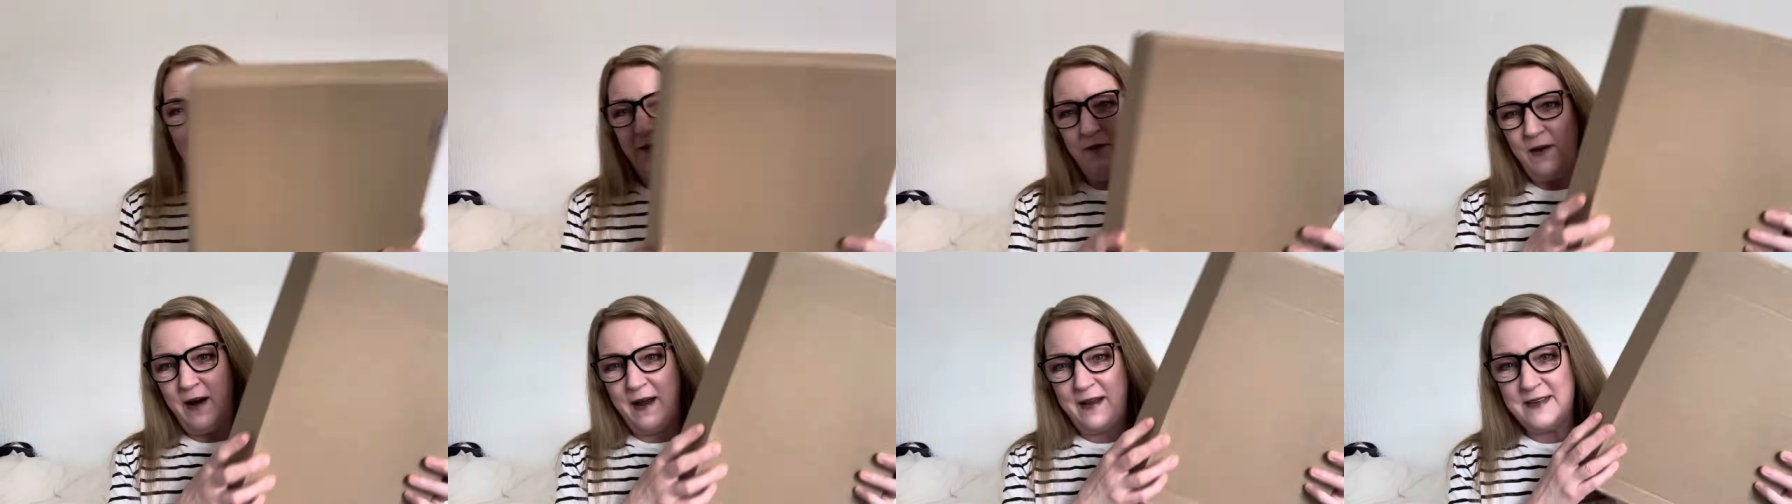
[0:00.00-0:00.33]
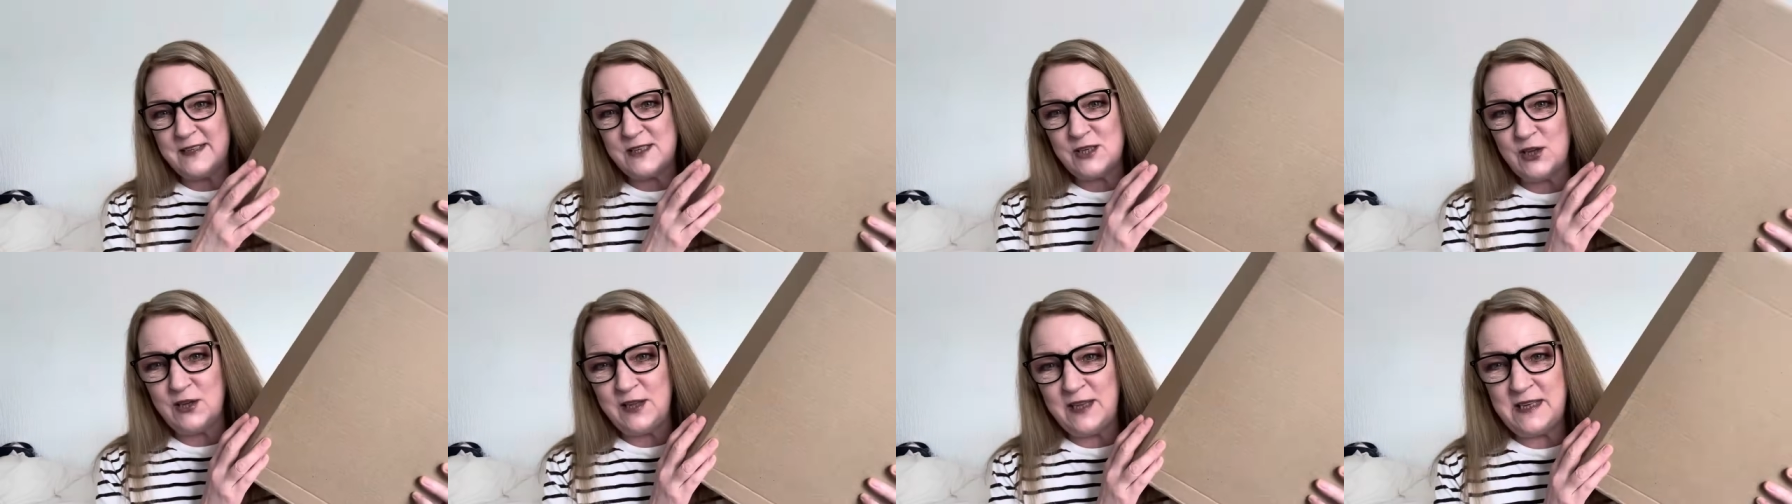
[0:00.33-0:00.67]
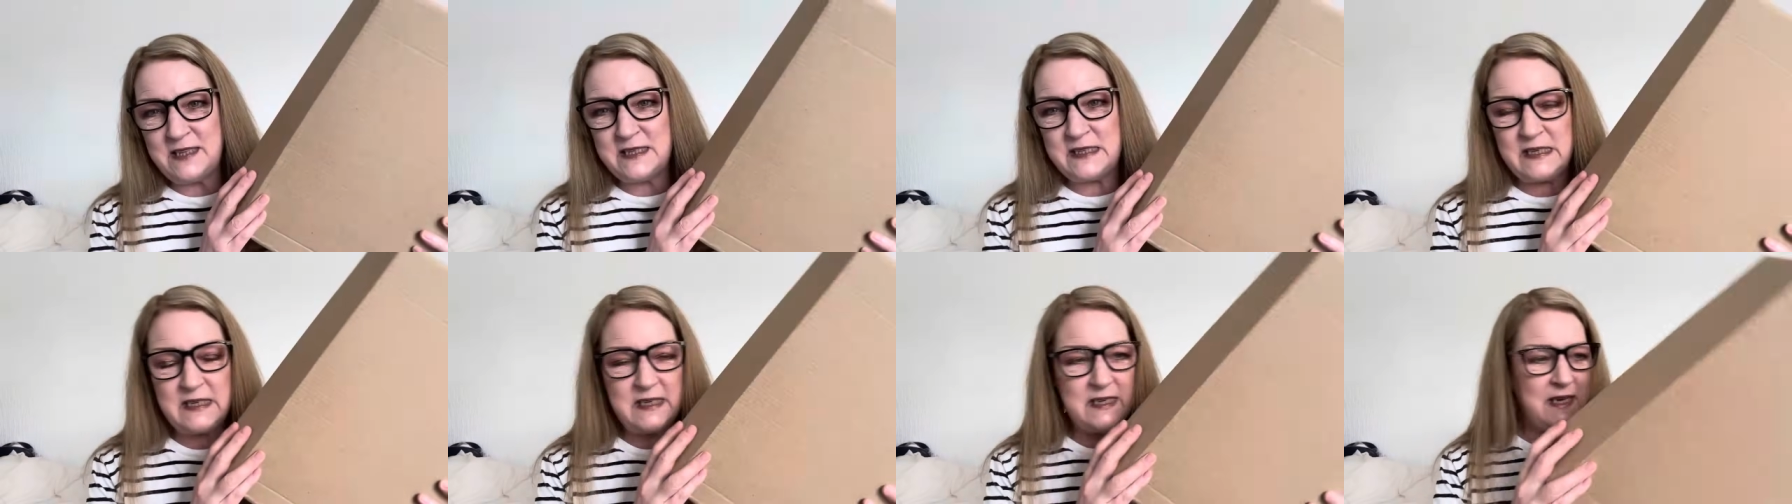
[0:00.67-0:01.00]
Right, so
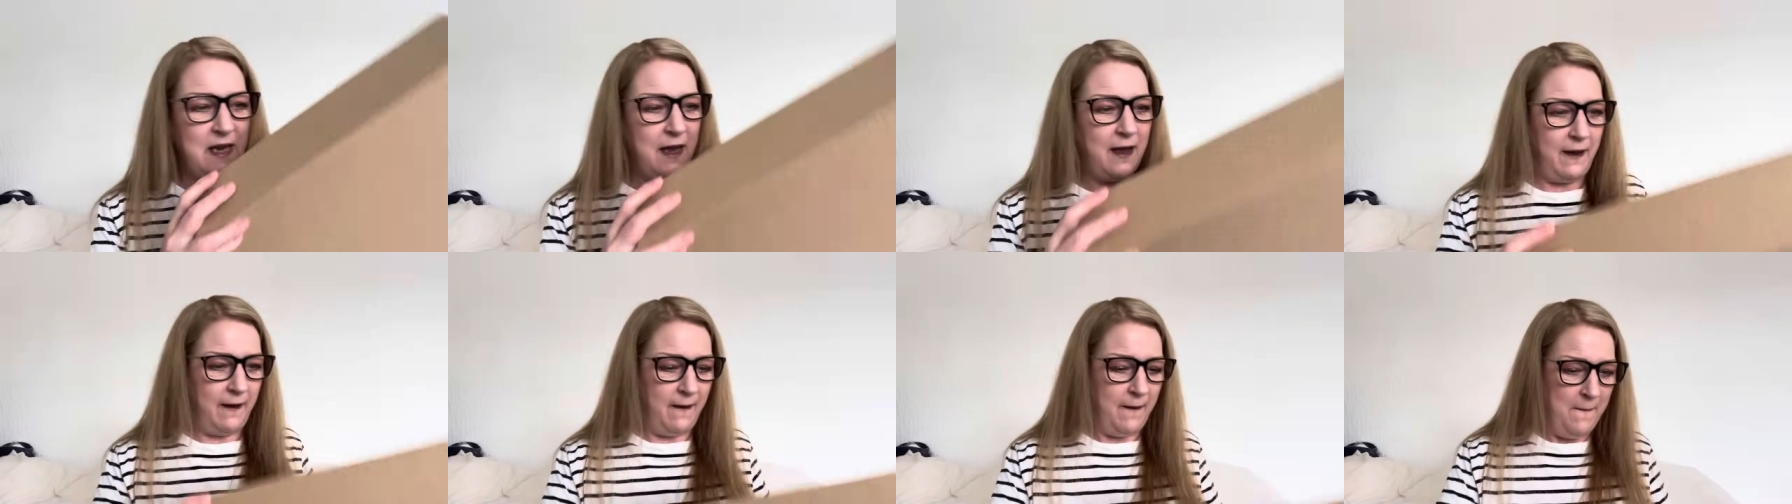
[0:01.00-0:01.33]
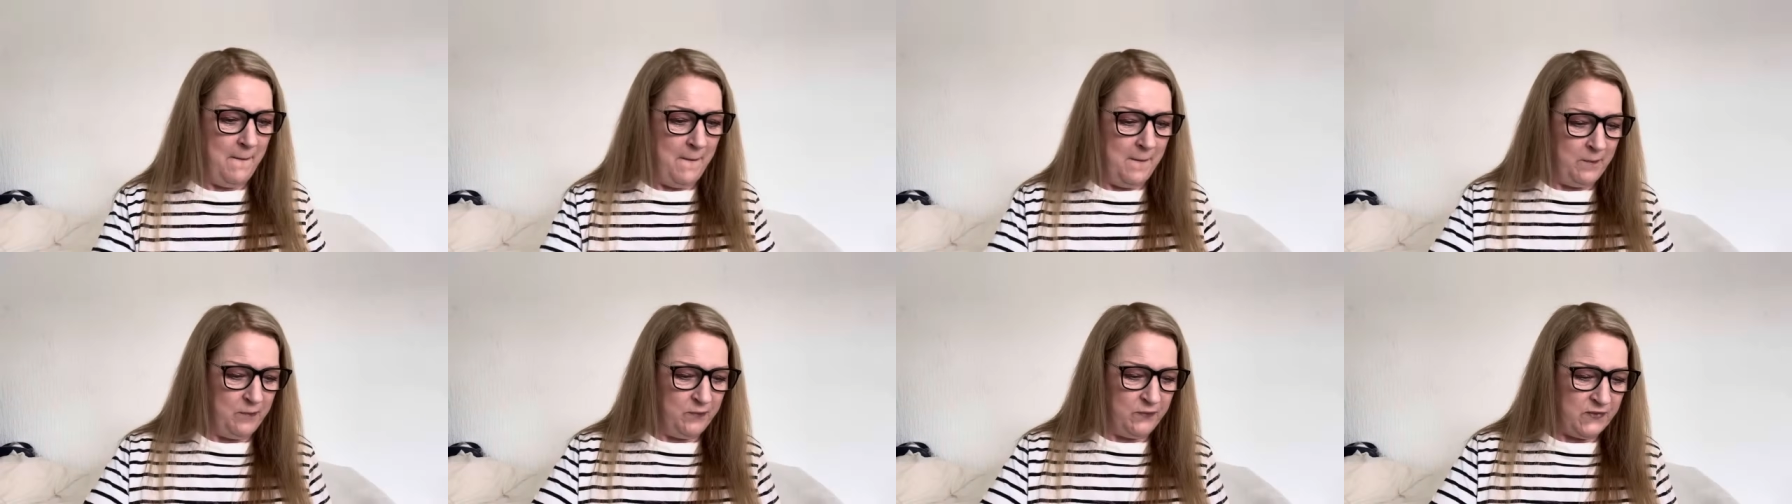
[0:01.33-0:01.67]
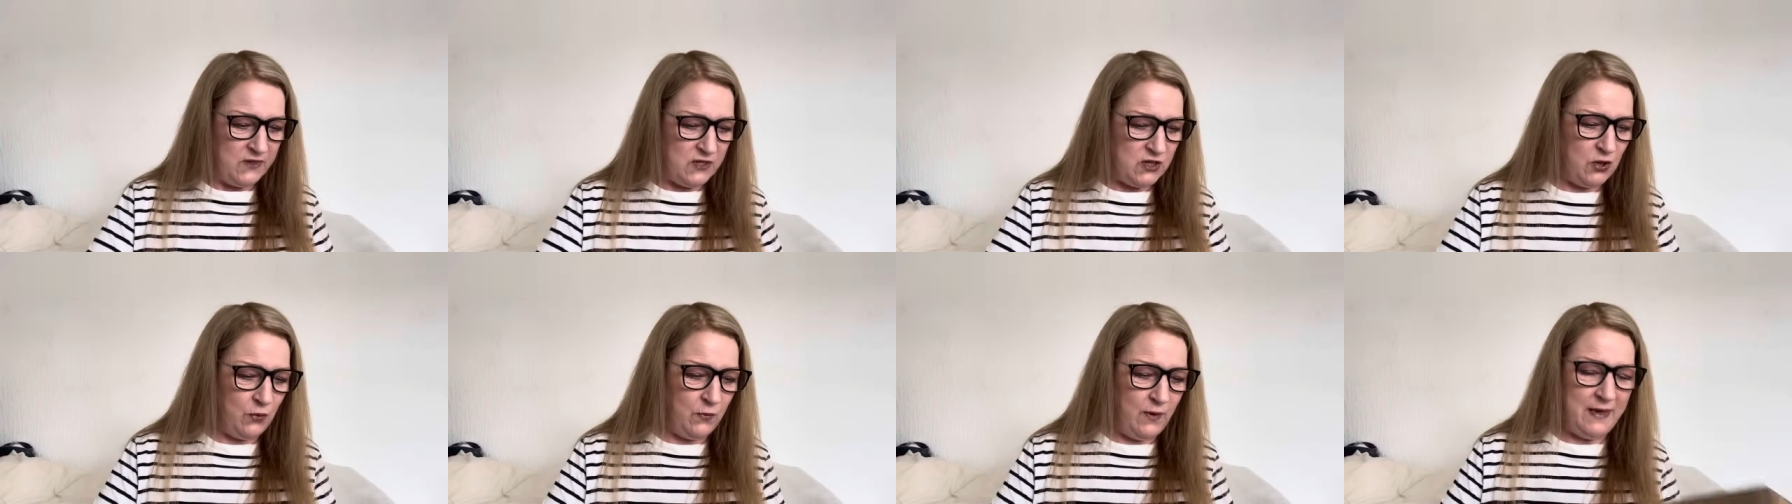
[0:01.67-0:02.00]
this is it. So